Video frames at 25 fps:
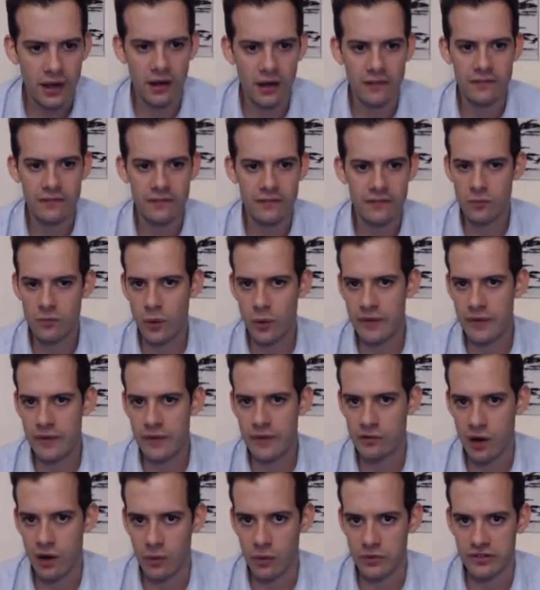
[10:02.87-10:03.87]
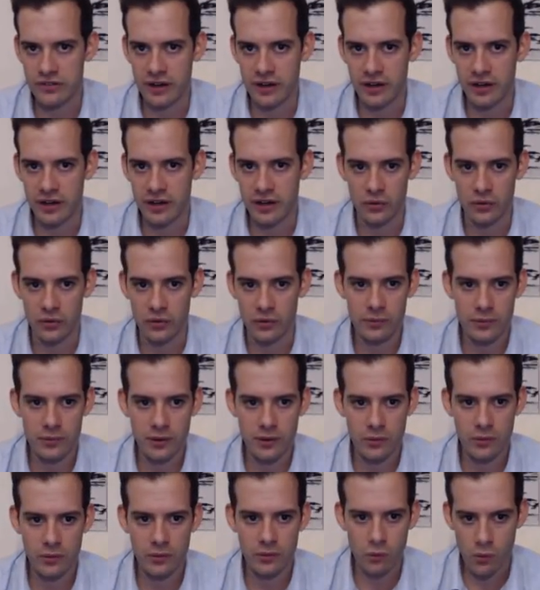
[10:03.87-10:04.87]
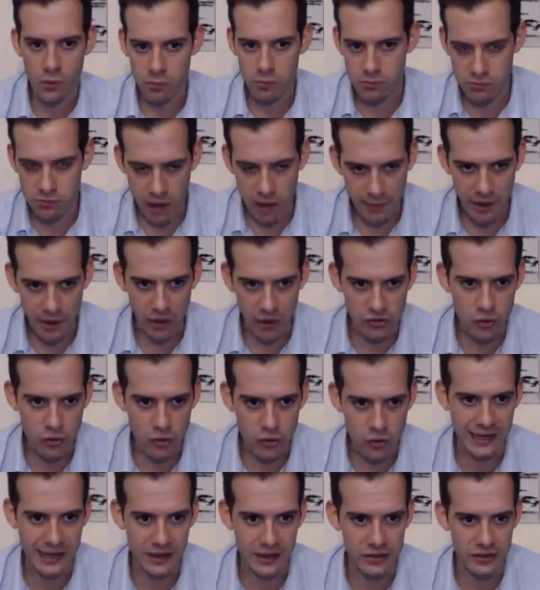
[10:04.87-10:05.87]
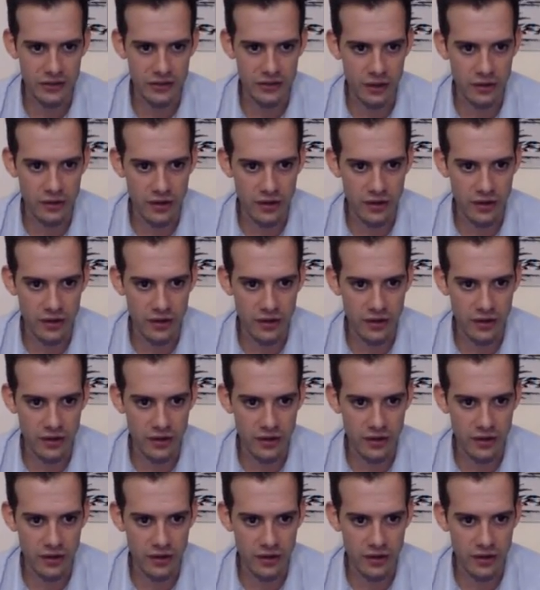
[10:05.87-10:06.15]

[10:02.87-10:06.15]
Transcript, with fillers: of what the drug was going to do were probably also making a,